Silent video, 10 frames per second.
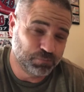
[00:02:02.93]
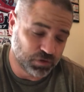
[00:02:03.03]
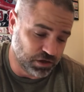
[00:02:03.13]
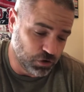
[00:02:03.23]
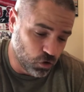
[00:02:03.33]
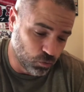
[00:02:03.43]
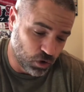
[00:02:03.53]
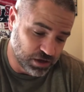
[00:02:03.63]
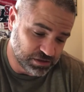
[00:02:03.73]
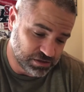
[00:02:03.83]
in home
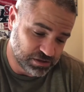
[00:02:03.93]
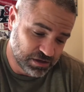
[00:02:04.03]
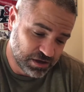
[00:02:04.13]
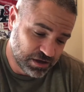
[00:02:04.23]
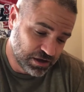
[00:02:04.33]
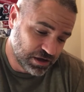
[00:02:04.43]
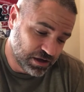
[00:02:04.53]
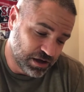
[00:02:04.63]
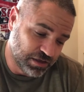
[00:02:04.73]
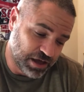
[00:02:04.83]
runs
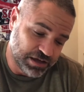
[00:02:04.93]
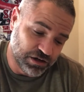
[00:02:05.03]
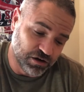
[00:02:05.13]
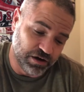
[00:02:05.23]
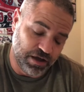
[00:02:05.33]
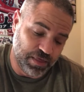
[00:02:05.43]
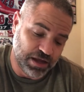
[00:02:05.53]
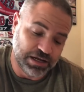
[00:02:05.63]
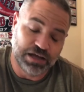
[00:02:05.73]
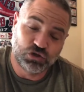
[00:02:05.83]
uh, that year. And then
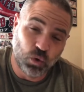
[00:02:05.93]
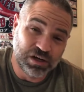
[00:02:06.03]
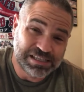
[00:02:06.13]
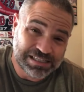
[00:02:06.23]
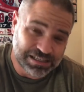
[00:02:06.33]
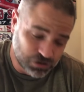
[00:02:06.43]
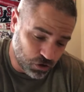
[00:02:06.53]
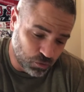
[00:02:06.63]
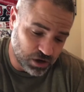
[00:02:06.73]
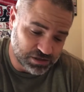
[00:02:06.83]
he had 26
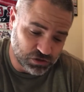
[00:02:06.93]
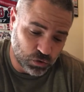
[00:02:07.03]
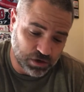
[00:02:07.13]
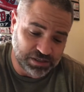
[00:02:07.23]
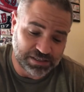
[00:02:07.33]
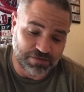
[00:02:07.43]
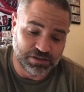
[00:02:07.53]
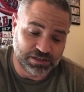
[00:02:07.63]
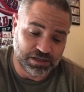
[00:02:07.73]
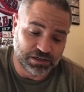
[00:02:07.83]
home runs in
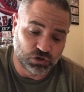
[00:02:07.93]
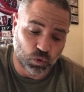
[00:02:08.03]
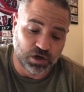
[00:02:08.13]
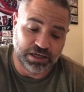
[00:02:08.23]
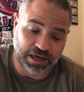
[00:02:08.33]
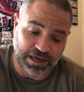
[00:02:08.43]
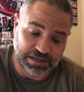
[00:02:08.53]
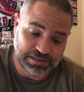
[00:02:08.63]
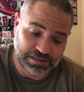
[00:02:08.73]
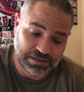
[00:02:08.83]
2017 and
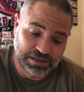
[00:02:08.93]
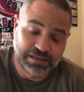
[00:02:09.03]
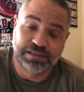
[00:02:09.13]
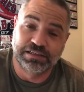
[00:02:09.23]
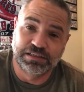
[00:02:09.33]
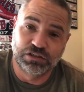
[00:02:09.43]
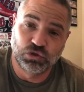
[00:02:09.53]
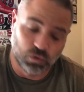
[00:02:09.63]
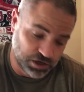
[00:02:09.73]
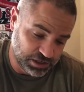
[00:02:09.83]
28 in
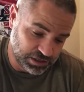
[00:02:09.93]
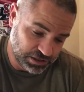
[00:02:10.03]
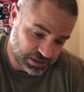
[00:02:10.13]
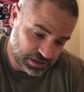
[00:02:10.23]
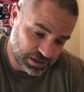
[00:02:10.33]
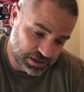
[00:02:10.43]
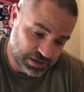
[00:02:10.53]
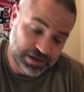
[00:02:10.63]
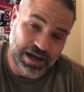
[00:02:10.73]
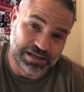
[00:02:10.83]

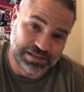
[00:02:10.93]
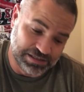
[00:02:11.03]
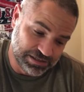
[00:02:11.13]
2019.